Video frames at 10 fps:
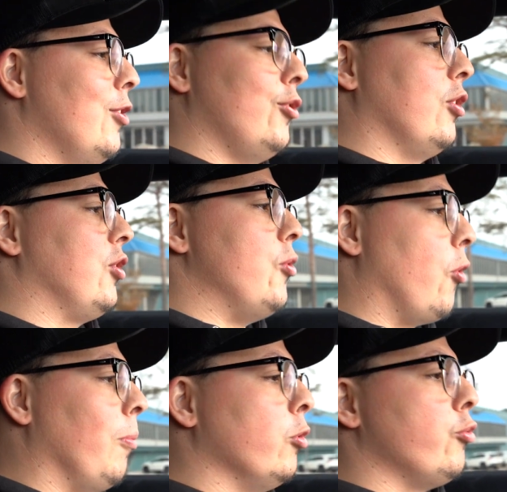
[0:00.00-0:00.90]
Just
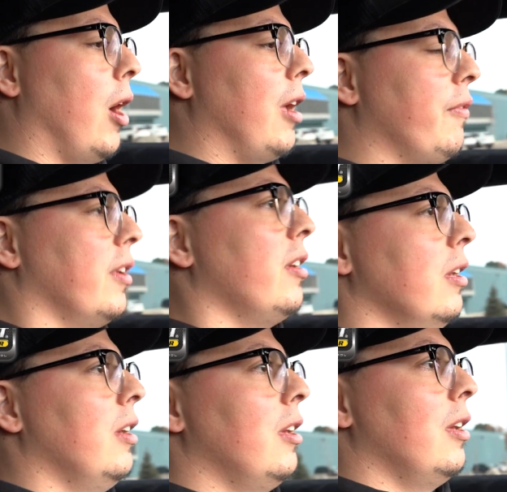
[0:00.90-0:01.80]
normal
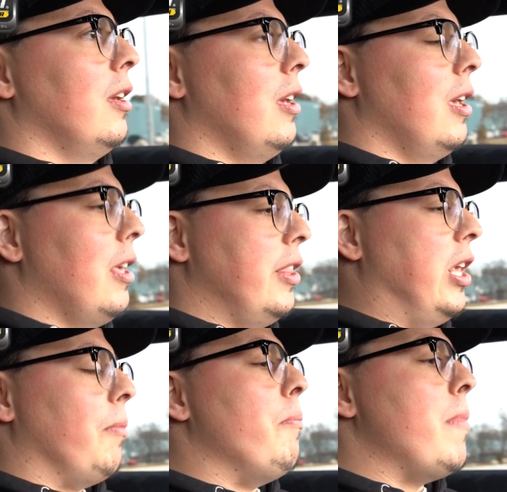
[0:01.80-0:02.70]
driving.
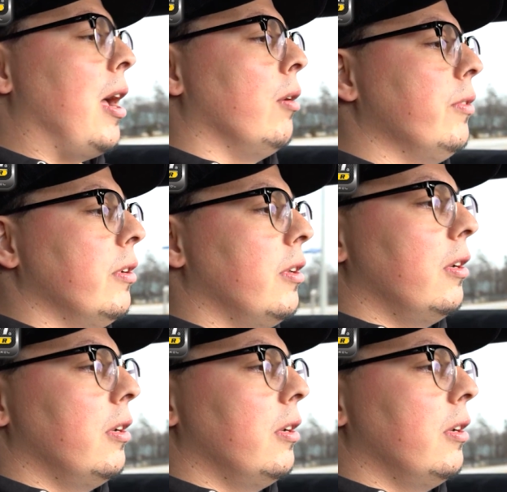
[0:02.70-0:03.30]
The amount